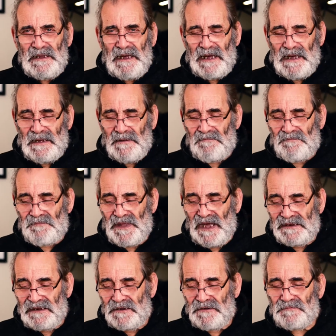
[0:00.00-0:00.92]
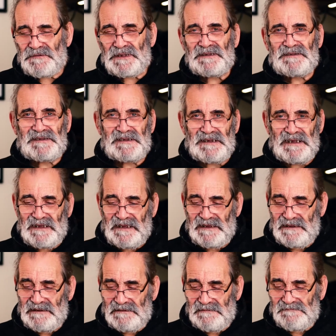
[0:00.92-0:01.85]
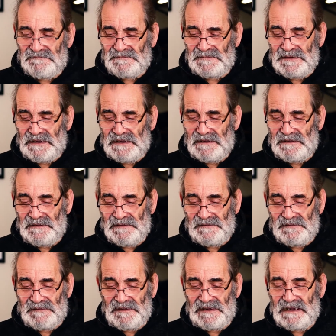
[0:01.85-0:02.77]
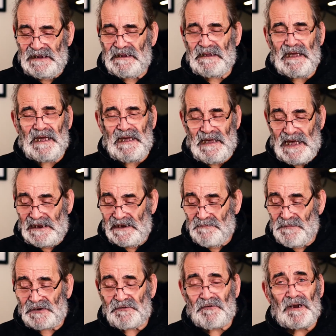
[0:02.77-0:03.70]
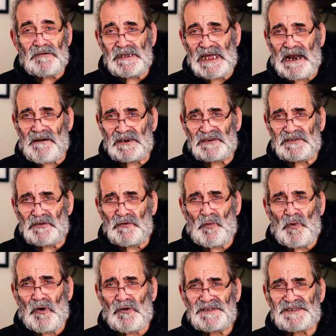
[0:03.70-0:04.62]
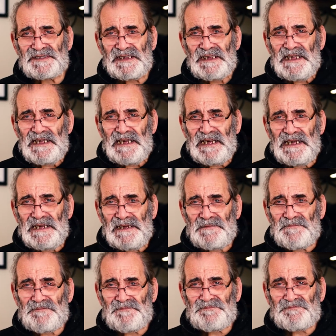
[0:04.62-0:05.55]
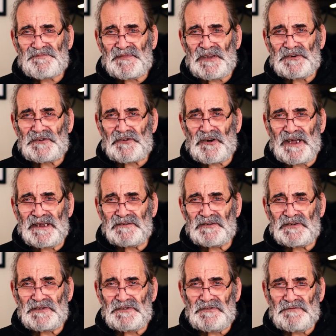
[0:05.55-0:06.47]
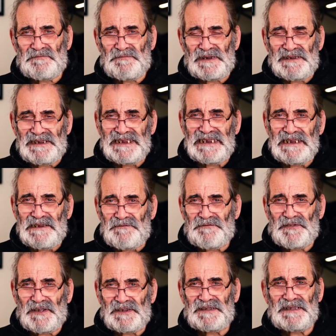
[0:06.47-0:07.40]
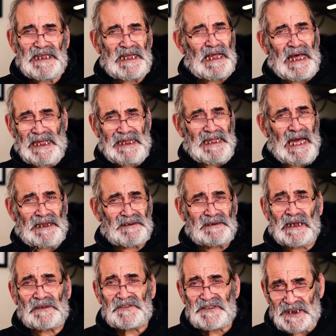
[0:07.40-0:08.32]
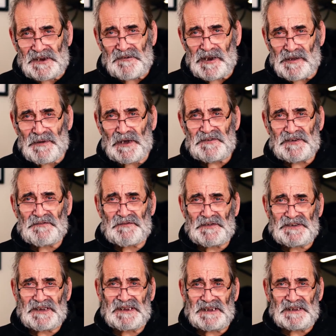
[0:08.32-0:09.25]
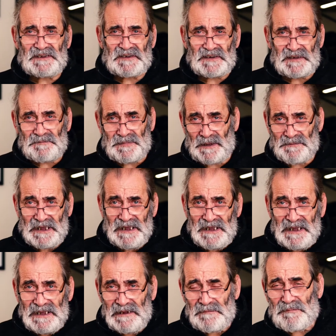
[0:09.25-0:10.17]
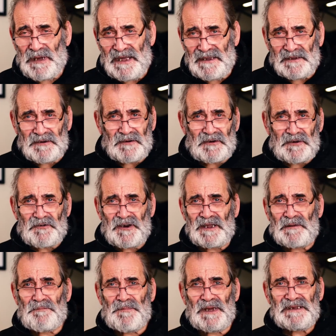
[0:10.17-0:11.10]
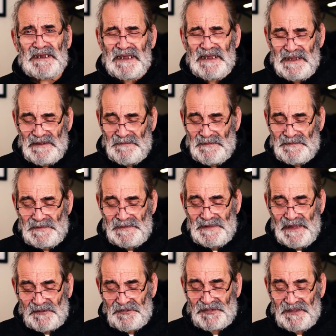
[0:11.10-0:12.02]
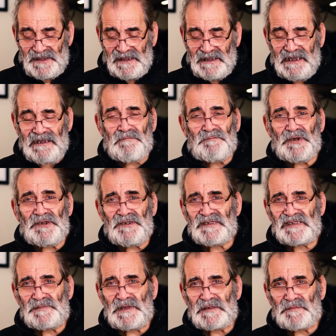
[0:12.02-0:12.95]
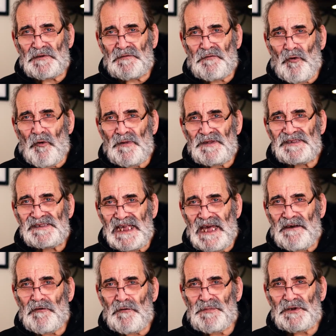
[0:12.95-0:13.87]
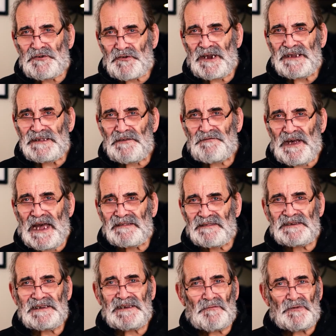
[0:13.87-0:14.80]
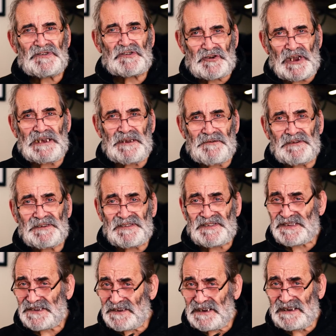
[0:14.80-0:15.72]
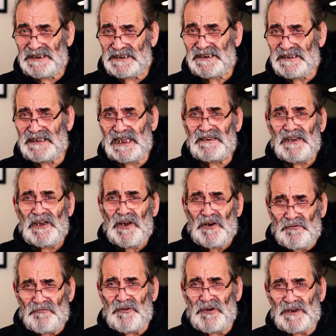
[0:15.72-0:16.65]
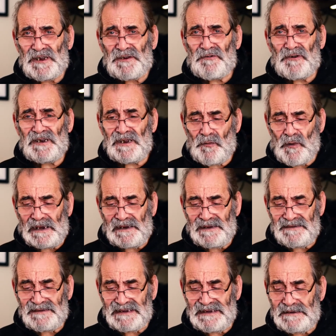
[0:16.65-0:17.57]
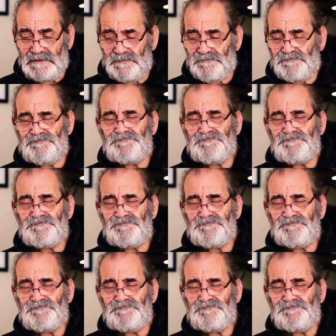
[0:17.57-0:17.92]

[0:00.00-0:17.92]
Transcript: I know that the Anna Munro character was trying to believe that he had an ulterior motive for taking her to the pub and buying her a drink, but nothing in Burn Smith's performance ever betrayed the fact that it was genuine concern, and he did that really well indeed.